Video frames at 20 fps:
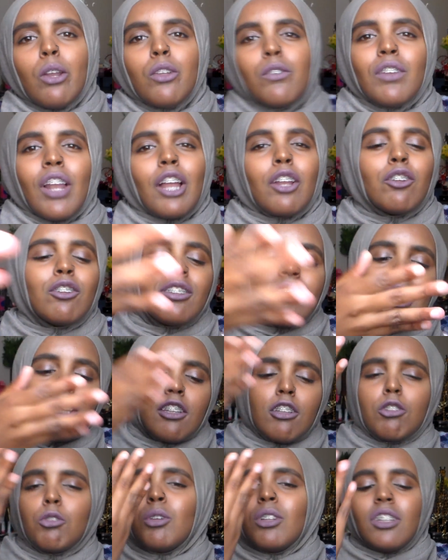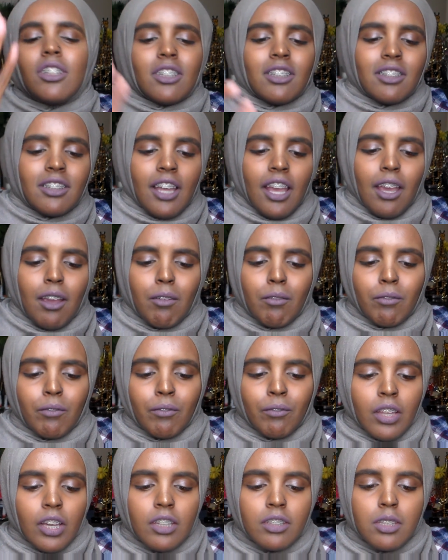don't even understand this tweet to this day.
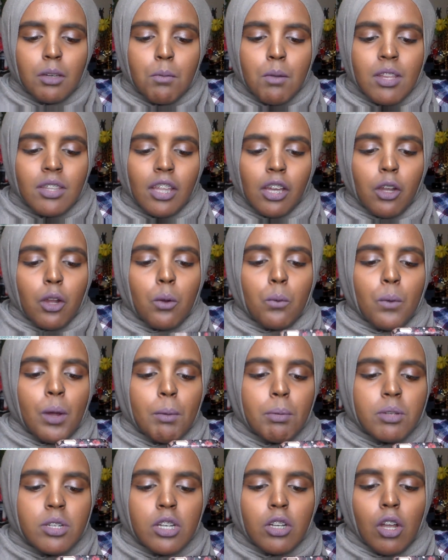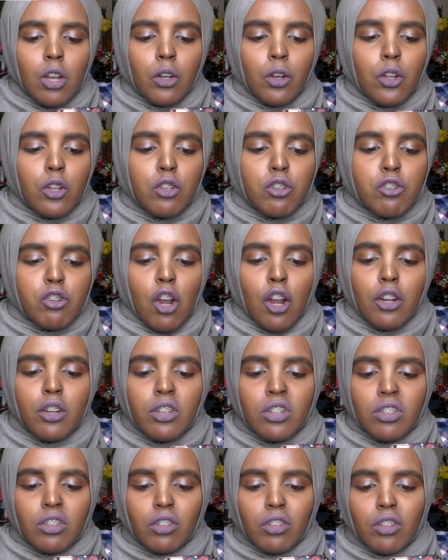And somebody's like, corruption on earth's
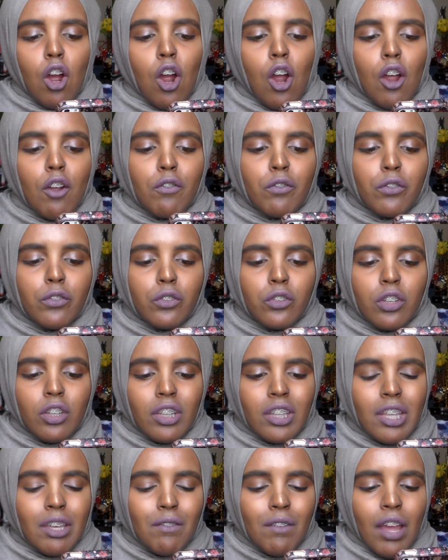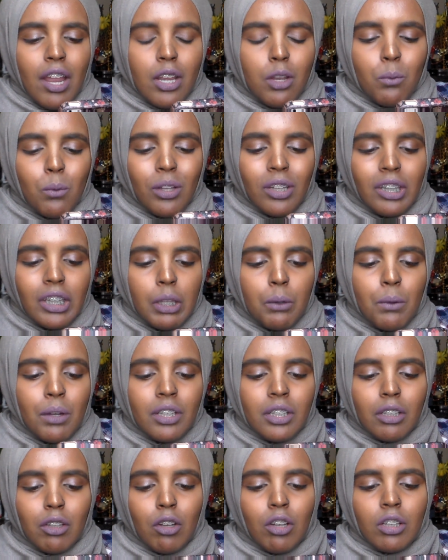charges are to give anyone
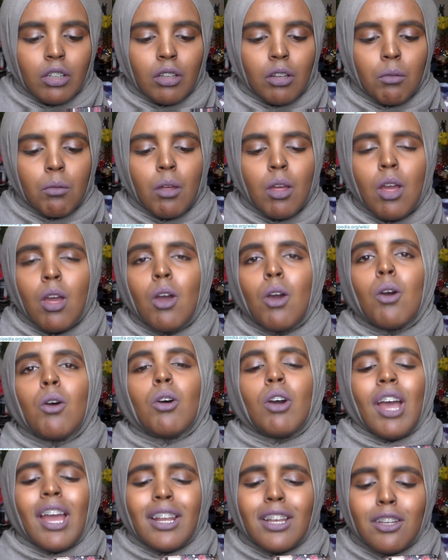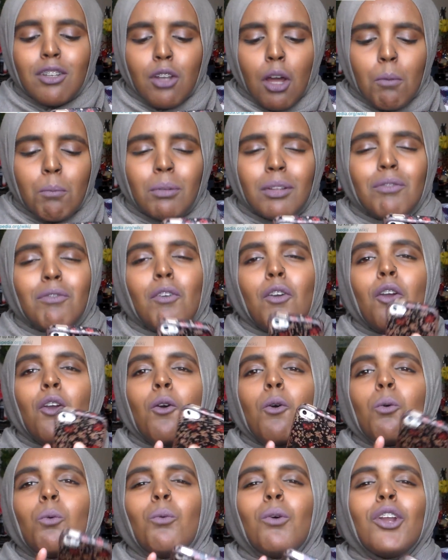leeway to kill on them. Any non-believer.
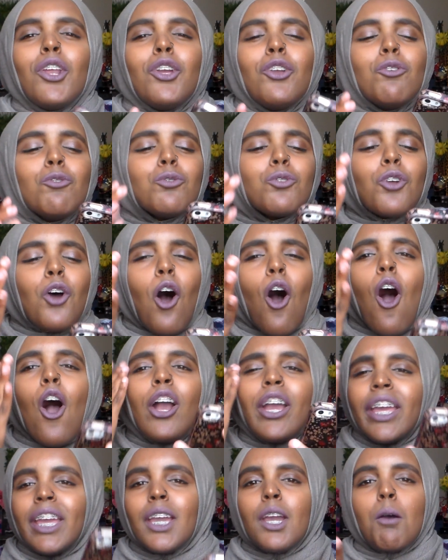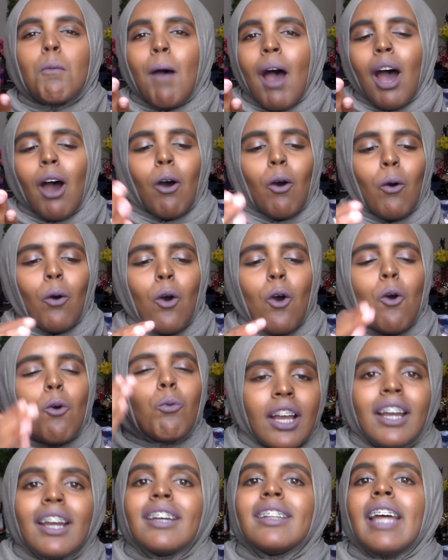What are you talking about?
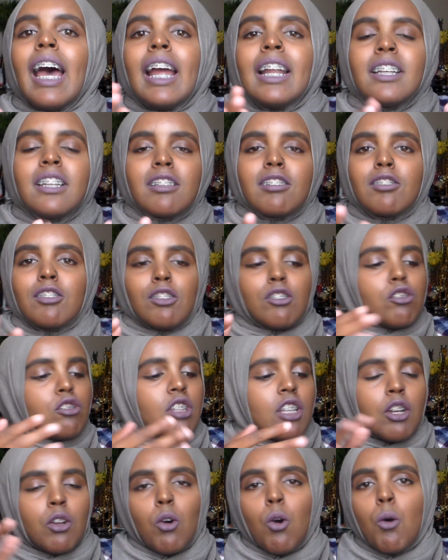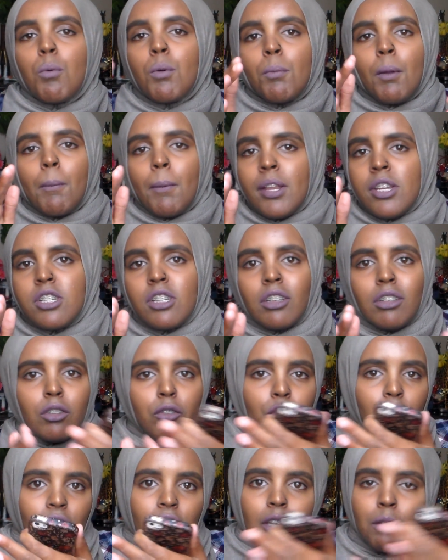Because I just didn't open my
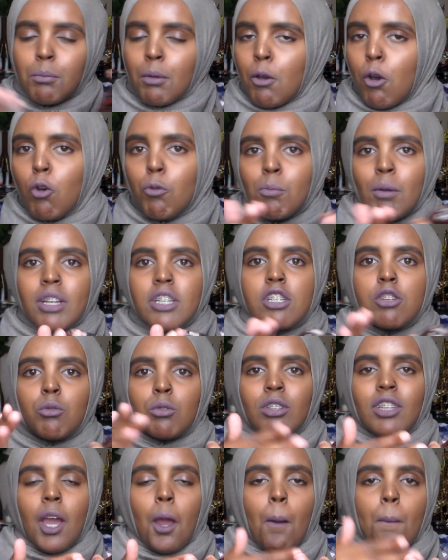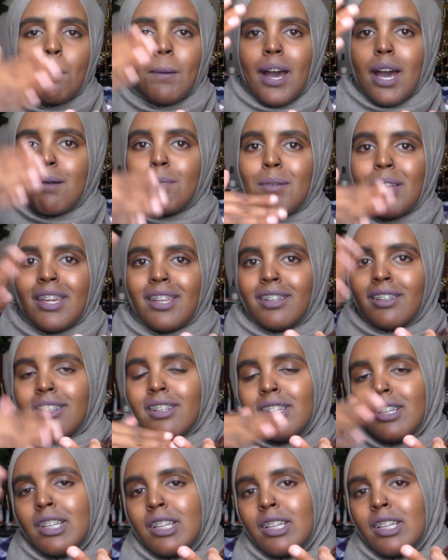mentions. Because my own mention was like popping.